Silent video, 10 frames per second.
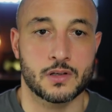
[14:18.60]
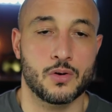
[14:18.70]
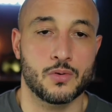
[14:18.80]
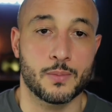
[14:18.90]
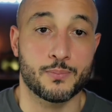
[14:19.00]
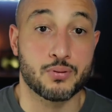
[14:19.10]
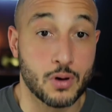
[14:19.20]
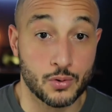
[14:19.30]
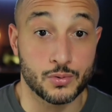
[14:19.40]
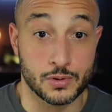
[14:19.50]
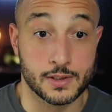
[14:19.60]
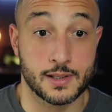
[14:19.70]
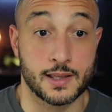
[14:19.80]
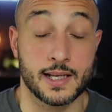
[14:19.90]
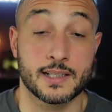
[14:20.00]
the pros to
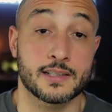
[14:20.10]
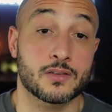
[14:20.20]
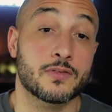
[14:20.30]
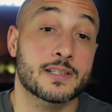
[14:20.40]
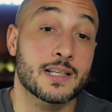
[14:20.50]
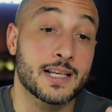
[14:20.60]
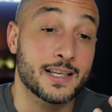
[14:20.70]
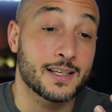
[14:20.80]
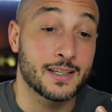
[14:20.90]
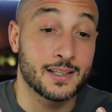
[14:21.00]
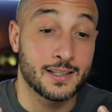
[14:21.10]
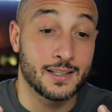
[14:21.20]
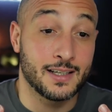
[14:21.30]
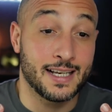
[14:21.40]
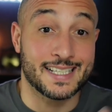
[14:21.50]
this is obviously
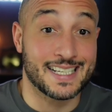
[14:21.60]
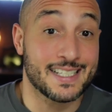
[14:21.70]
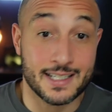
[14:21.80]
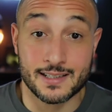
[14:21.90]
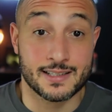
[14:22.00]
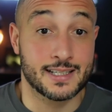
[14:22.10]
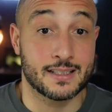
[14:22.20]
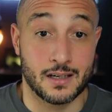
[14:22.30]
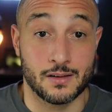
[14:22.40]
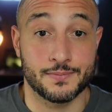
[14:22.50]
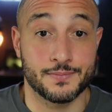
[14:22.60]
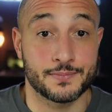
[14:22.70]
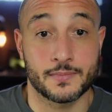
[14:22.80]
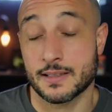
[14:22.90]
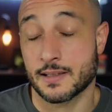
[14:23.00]
it's easy to set up.
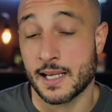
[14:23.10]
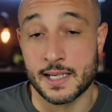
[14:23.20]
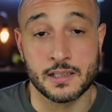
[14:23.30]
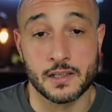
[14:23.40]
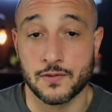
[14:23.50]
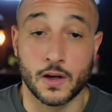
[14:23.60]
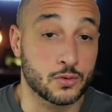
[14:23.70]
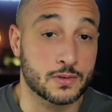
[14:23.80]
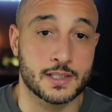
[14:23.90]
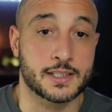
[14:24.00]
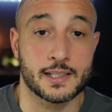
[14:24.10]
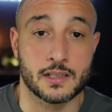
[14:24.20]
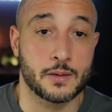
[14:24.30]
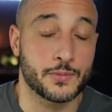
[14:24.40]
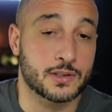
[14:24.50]
It's the easiest funnel to set
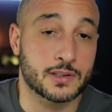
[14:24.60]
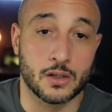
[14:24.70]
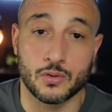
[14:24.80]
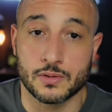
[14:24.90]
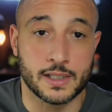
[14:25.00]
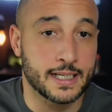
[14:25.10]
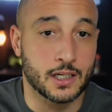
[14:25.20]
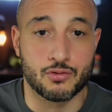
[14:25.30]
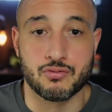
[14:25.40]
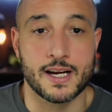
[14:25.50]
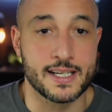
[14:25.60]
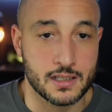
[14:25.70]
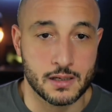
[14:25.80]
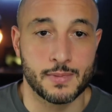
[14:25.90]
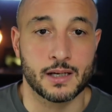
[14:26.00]
up. You don't need a
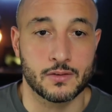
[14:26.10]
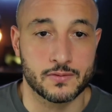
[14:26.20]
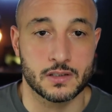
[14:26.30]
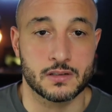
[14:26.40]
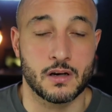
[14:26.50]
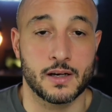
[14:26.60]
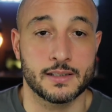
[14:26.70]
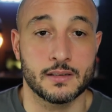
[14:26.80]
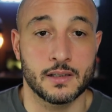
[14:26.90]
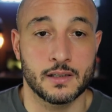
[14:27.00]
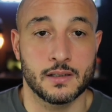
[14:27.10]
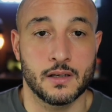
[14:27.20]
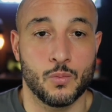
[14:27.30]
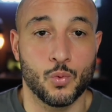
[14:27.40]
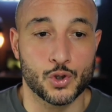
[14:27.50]
crazy amount of design.
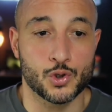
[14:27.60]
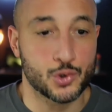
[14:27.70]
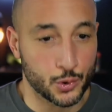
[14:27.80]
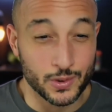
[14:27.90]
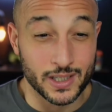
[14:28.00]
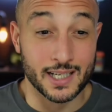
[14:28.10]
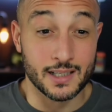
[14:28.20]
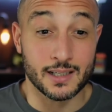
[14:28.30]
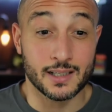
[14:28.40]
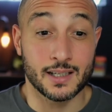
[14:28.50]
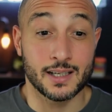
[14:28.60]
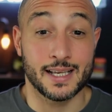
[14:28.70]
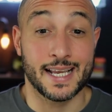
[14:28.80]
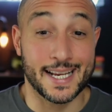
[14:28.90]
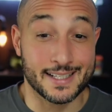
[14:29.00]
What you do need
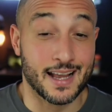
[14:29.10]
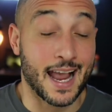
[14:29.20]
is a